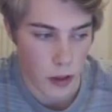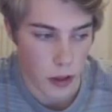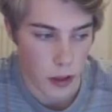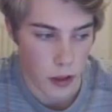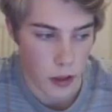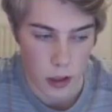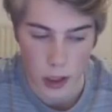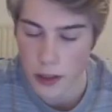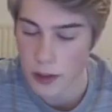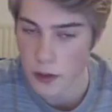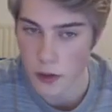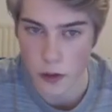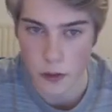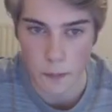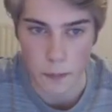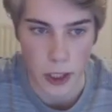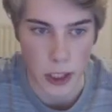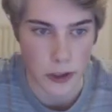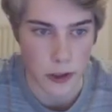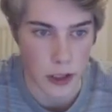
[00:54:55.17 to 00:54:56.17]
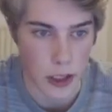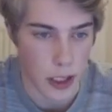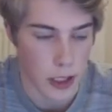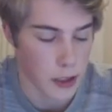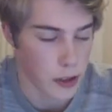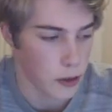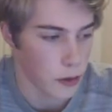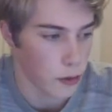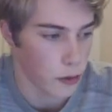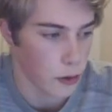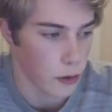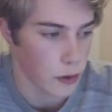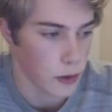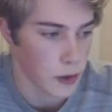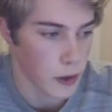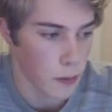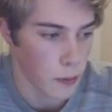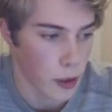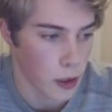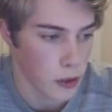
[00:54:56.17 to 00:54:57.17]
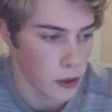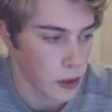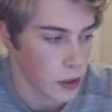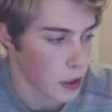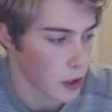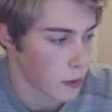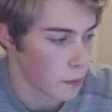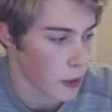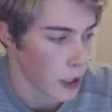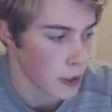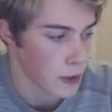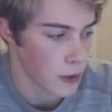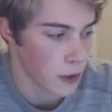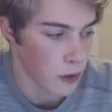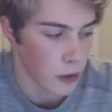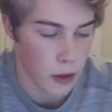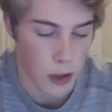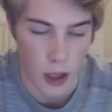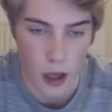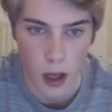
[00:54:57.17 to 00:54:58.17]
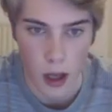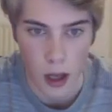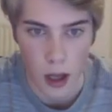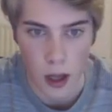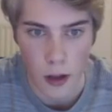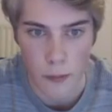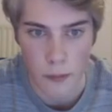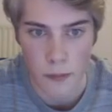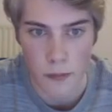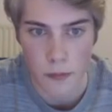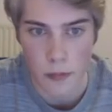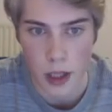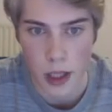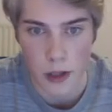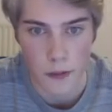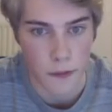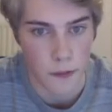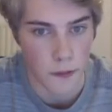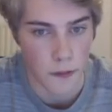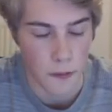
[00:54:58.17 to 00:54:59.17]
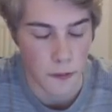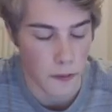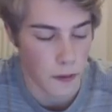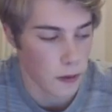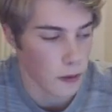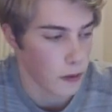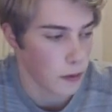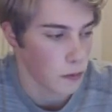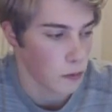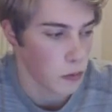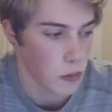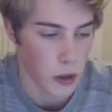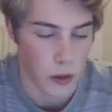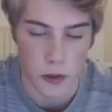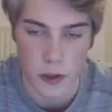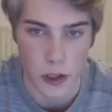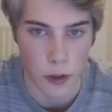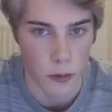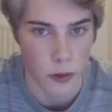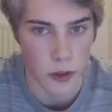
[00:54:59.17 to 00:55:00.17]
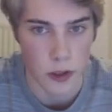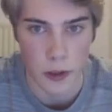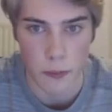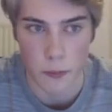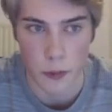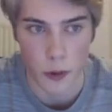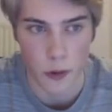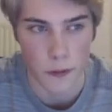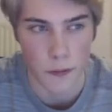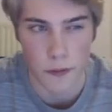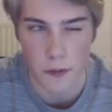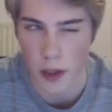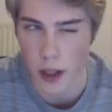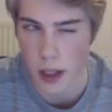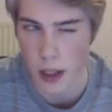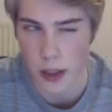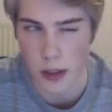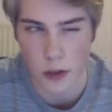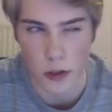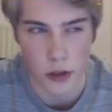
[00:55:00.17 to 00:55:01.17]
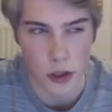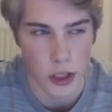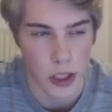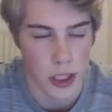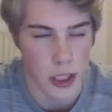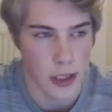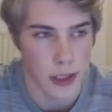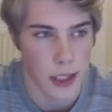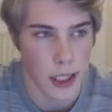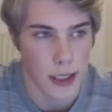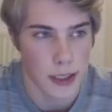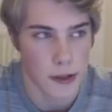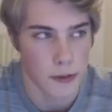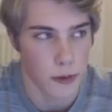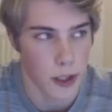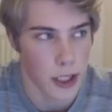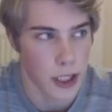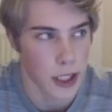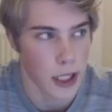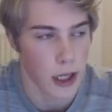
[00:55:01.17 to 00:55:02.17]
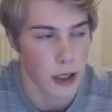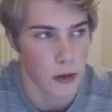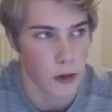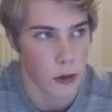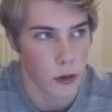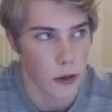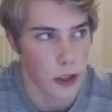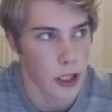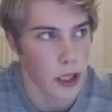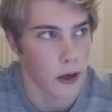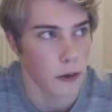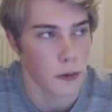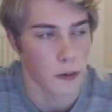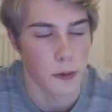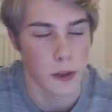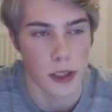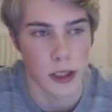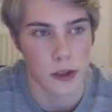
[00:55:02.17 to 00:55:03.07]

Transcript: it's good, Patrick, that you grew so much in the past year. Um, if you still want to improve, usually in that rating category, I will be